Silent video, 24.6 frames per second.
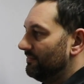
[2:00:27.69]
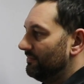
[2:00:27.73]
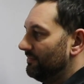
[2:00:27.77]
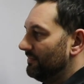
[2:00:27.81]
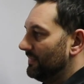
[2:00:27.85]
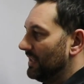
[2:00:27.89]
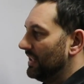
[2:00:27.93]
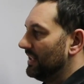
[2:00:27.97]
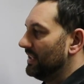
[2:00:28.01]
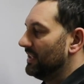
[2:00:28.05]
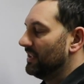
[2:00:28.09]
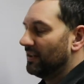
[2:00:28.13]

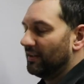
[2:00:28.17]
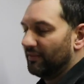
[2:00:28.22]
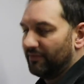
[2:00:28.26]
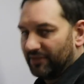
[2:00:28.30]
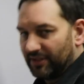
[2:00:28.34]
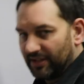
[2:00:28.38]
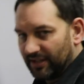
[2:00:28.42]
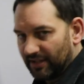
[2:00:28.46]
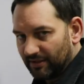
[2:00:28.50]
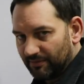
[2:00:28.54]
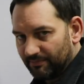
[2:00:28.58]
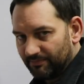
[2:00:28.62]
any of
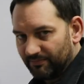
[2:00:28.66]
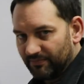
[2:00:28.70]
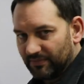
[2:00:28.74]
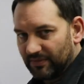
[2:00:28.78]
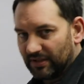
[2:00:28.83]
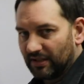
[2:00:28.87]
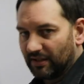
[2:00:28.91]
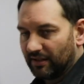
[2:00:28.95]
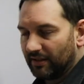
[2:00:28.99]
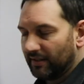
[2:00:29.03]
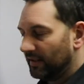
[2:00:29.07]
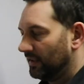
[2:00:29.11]
them.
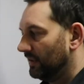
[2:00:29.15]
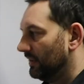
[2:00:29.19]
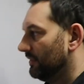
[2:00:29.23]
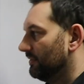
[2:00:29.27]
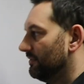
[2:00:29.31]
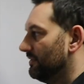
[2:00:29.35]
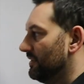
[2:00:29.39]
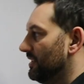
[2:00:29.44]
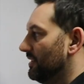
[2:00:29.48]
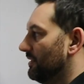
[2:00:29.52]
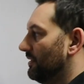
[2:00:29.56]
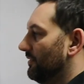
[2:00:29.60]

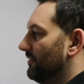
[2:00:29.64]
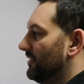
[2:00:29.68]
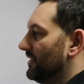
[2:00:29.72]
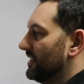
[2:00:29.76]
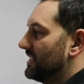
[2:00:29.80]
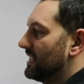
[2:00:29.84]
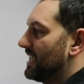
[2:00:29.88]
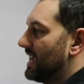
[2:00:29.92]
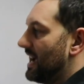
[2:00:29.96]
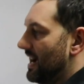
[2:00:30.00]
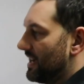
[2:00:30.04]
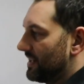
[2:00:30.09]
If
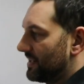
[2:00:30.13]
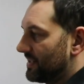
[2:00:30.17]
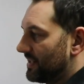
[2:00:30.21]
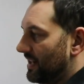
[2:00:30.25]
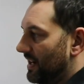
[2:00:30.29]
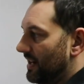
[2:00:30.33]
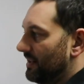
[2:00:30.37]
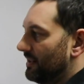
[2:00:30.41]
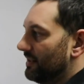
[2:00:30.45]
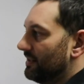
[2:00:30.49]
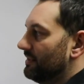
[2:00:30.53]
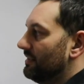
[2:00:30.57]
it's cast
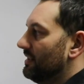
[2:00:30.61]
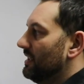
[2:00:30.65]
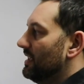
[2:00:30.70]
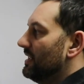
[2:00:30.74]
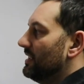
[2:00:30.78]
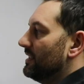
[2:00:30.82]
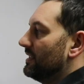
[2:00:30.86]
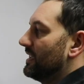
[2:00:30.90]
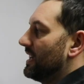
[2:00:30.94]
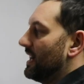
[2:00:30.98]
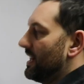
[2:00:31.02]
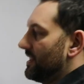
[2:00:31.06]
iron
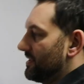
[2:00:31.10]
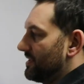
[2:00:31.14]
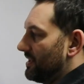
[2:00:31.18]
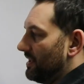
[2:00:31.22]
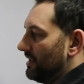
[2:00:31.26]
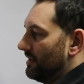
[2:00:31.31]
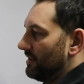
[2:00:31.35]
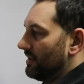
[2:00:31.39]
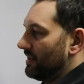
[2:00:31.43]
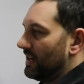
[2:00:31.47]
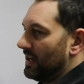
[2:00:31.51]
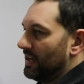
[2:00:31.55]

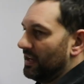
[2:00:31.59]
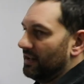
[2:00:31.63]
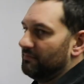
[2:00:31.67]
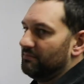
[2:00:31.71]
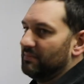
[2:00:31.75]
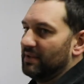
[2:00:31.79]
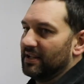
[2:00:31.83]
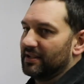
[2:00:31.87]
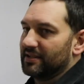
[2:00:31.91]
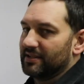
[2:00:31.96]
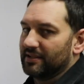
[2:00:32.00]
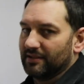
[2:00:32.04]
guide
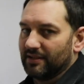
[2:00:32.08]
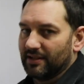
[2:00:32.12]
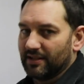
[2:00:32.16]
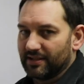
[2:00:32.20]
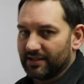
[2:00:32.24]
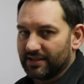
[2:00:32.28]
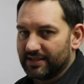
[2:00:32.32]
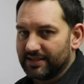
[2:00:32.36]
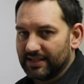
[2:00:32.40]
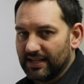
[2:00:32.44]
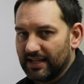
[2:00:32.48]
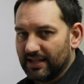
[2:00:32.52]
makes a lot
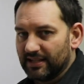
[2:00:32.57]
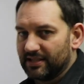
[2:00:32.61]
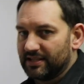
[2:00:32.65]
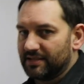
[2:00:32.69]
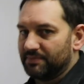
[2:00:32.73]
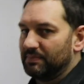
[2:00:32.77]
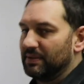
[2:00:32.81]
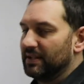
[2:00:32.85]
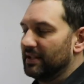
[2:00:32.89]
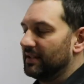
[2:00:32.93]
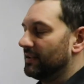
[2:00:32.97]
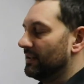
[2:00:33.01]
of sense
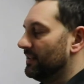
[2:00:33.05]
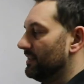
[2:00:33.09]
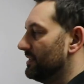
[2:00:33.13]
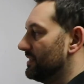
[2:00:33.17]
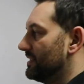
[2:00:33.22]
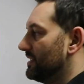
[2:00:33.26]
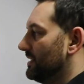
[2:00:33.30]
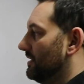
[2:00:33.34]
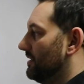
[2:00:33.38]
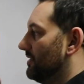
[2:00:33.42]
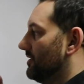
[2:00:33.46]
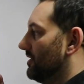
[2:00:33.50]

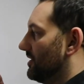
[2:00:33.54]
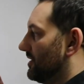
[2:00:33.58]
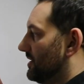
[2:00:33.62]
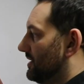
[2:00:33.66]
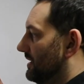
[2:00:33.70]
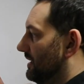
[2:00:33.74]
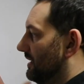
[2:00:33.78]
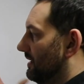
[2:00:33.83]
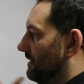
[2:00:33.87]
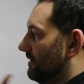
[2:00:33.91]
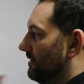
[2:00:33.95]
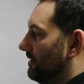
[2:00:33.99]
because it
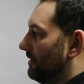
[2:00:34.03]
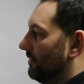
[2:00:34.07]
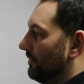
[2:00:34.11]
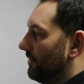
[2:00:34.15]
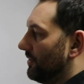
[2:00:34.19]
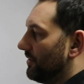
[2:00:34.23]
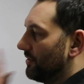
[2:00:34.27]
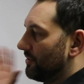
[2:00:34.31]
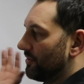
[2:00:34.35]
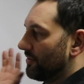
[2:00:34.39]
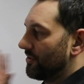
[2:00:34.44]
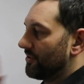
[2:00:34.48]
just,
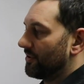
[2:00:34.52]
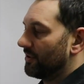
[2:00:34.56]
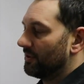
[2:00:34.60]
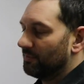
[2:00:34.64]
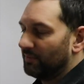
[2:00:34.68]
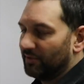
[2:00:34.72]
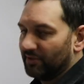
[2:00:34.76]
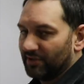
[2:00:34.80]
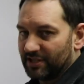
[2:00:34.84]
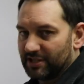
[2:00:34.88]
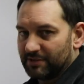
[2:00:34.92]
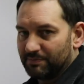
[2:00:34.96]
their
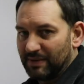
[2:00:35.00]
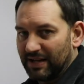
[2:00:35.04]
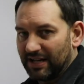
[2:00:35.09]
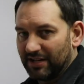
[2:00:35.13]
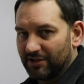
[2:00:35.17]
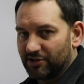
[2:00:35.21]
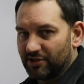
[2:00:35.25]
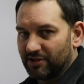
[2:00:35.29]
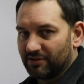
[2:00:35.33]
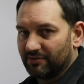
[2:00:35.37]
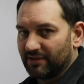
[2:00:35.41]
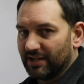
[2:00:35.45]
thermal
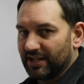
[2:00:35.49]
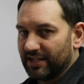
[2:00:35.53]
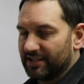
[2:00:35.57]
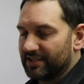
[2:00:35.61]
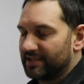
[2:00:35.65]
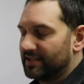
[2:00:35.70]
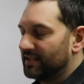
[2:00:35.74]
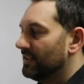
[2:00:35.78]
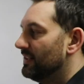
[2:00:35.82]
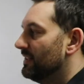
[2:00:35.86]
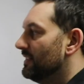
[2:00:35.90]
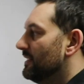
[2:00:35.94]
expansion
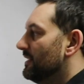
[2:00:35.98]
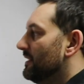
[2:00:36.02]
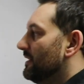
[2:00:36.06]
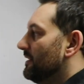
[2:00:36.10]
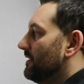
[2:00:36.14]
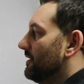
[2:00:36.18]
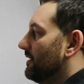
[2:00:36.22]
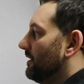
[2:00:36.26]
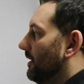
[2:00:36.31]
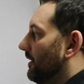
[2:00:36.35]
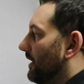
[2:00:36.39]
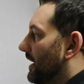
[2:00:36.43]
rates
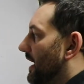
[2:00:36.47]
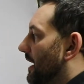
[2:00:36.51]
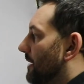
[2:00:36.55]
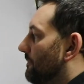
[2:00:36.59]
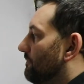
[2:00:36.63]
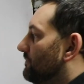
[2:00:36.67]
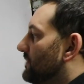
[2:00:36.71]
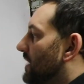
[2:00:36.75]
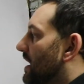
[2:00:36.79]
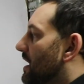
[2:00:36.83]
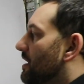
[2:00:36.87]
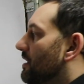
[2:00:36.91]
and all
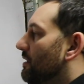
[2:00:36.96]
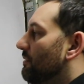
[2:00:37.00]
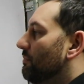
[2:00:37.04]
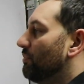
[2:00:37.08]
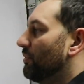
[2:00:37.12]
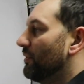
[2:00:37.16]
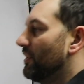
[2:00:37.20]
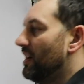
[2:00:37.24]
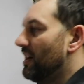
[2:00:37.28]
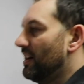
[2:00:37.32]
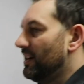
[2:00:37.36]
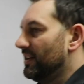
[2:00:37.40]
that.
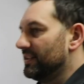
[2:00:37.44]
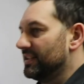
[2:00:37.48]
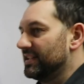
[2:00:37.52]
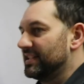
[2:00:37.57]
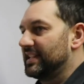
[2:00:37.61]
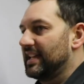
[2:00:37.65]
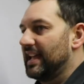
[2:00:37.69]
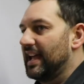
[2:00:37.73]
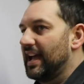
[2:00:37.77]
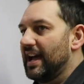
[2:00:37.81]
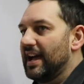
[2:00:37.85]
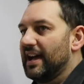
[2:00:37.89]

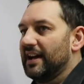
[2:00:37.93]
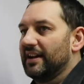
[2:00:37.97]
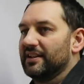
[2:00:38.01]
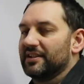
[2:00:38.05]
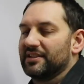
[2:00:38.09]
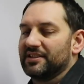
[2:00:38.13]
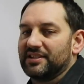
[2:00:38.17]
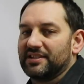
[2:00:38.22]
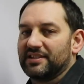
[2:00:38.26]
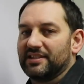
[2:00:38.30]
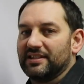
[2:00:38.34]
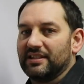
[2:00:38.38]
Bronze
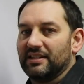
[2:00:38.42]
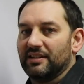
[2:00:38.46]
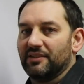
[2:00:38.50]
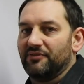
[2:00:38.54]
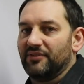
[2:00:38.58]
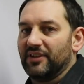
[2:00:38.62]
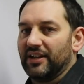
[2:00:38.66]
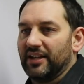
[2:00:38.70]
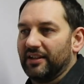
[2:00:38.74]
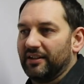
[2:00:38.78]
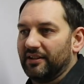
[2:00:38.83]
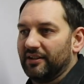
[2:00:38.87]
has the
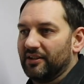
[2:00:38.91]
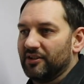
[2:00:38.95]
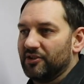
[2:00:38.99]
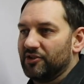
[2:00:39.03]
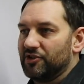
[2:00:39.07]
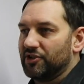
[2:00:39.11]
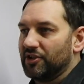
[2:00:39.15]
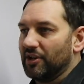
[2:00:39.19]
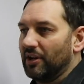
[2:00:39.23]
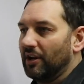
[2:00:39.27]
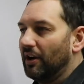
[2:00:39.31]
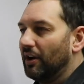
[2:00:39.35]

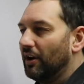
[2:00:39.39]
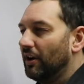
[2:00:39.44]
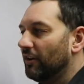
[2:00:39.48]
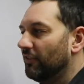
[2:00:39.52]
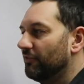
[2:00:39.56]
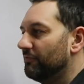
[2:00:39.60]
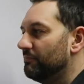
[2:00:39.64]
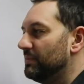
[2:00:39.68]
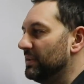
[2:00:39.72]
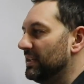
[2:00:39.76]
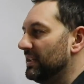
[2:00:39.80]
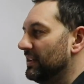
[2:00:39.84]
advantage
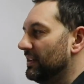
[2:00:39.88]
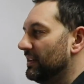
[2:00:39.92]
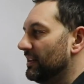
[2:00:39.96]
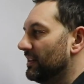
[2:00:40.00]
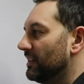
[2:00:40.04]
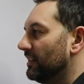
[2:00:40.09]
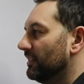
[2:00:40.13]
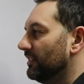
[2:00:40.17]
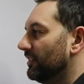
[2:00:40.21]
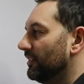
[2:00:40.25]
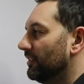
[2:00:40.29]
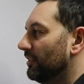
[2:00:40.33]
of being
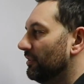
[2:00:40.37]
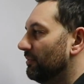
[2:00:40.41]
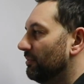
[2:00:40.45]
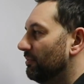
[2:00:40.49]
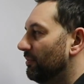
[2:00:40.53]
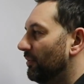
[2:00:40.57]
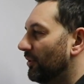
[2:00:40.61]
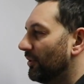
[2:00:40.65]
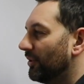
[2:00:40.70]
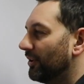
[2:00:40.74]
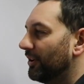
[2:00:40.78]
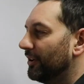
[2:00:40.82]
a little
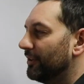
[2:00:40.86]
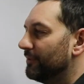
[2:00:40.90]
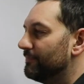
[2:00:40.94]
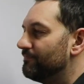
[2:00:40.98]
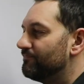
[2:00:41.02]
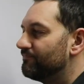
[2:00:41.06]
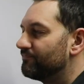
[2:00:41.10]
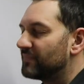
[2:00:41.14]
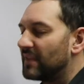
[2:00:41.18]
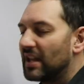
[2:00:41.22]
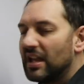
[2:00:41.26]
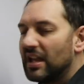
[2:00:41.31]

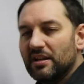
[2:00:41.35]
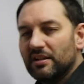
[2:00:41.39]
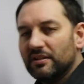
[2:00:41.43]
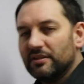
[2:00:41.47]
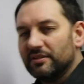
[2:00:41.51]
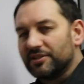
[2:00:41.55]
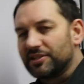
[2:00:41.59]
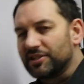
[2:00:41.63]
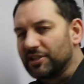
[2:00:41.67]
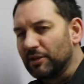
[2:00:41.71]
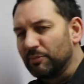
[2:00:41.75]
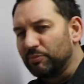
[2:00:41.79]
more
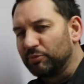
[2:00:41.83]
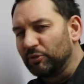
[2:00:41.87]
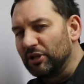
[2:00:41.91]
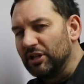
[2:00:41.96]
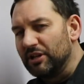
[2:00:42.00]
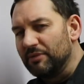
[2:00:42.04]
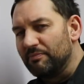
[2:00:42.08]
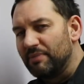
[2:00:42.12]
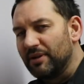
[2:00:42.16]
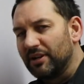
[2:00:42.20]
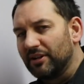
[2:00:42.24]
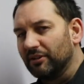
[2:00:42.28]

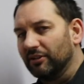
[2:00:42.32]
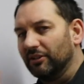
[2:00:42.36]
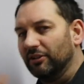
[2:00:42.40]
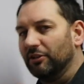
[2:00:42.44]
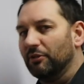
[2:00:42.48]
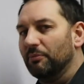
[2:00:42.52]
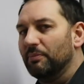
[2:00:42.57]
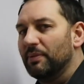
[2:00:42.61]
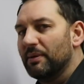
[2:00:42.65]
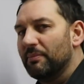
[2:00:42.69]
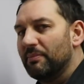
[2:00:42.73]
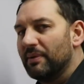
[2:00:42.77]
slippery, a
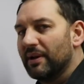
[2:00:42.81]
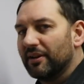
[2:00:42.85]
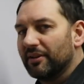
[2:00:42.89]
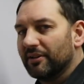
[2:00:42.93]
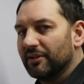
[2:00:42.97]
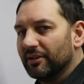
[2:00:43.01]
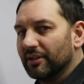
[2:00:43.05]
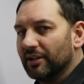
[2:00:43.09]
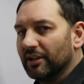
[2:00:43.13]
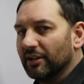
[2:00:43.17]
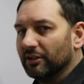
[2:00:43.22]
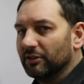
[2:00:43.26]
little bit
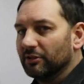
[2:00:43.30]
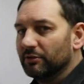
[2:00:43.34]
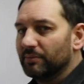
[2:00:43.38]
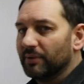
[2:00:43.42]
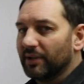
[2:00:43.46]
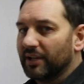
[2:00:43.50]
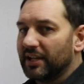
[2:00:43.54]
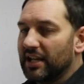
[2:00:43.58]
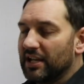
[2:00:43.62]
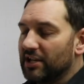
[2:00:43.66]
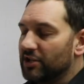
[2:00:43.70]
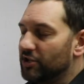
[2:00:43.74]
better at
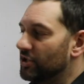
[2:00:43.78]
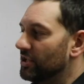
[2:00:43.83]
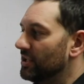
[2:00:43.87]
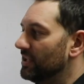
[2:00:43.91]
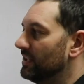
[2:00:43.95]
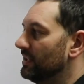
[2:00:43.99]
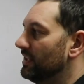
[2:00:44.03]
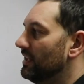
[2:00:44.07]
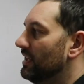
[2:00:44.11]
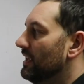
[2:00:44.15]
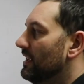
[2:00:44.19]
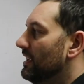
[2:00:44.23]

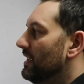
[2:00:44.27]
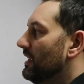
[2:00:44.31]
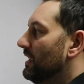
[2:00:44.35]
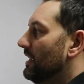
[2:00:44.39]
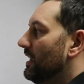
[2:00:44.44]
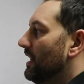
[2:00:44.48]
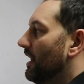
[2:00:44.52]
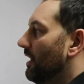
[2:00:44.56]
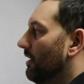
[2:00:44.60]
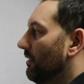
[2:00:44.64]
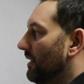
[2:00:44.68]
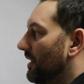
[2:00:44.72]
lubrication.
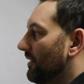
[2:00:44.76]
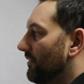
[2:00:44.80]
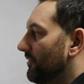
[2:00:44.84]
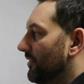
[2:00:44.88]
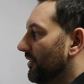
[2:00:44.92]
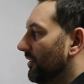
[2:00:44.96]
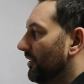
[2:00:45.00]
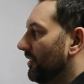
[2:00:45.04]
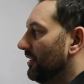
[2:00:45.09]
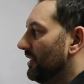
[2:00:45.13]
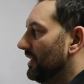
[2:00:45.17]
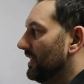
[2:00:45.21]

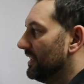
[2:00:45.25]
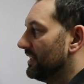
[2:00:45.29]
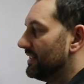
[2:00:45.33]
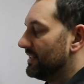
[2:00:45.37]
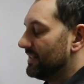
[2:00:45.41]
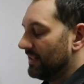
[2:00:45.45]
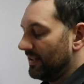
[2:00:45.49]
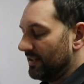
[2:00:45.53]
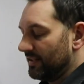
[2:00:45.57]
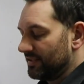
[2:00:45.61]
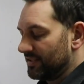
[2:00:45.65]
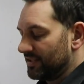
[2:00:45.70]
However, it
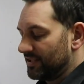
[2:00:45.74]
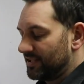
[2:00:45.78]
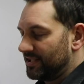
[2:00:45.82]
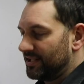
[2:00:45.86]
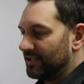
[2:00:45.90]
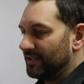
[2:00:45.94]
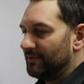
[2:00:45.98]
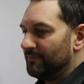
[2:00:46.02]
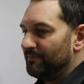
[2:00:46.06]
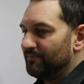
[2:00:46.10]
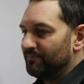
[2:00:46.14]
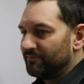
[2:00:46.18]

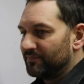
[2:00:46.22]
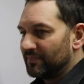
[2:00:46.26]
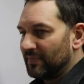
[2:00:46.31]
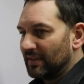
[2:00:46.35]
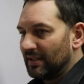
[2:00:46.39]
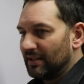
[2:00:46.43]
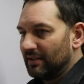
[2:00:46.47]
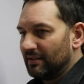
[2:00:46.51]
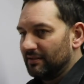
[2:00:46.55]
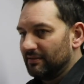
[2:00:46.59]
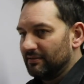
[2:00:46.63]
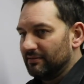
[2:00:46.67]
does,
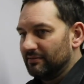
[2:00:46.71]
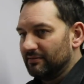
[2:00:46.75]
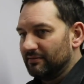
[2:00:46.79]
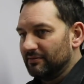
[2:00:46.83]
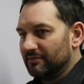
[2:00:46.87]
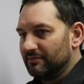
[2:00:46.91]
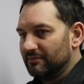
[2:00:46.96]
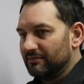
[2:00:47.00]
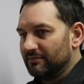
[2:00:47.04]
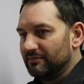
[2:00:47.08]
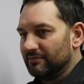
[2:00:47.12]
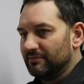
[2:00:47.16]

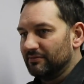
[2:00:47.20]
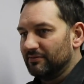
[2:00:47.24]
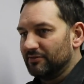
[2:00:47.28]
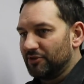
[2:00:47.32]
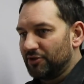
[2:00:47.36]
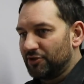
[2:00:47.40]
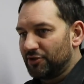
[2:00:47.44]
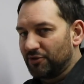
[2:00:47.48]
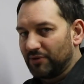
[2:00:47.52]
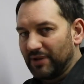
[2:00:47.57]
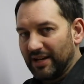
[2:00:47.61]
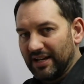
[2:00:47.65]

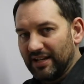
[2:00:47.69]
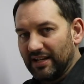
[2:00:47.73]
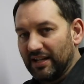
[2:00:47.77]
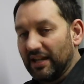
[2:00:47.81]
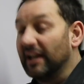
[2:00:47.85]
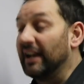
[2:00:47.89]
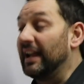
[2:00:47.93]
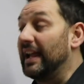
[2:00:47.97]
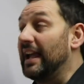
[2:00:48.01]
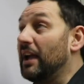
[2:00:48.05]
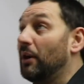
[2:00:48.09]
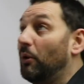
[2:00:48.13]

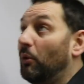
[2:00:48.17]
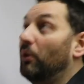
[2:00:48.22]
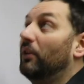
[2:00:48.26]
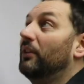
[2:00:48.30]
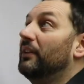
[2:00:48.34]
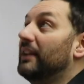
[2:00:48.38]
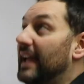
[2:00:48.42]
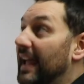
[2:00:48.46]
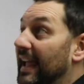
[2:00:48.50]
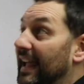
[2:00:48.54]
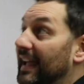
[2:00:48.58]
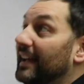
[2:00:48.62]

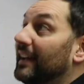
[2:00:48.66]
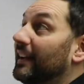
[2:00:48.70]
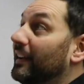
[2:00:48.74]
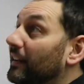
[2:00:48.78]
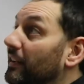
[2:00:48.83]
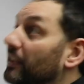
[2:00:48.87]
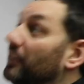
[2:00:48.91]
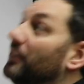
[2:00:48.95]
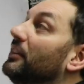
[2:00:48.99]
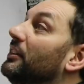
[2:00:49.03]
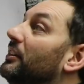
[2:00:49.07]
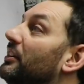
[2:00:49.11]

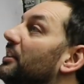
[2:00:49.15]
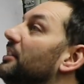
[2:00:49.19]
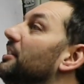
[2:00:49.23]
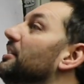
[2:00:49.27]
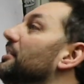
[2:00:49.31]
and